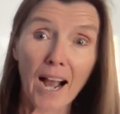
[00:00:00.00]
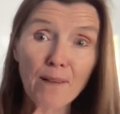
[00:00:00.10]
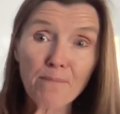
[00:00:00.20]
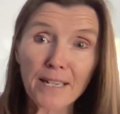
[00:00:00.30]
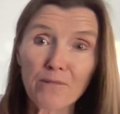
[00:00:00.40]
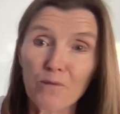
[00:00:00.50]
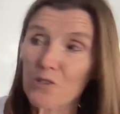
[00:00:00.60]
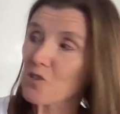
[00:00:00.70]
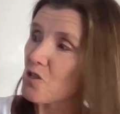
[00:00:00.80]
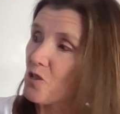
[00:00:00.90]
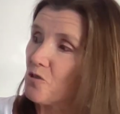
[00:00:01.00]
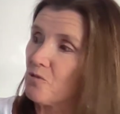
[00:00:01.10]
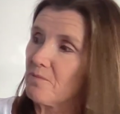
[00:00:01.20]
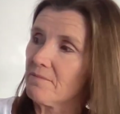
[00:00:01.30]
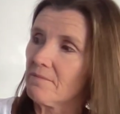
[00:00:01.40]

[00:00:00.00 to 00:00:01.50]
I bet it will too.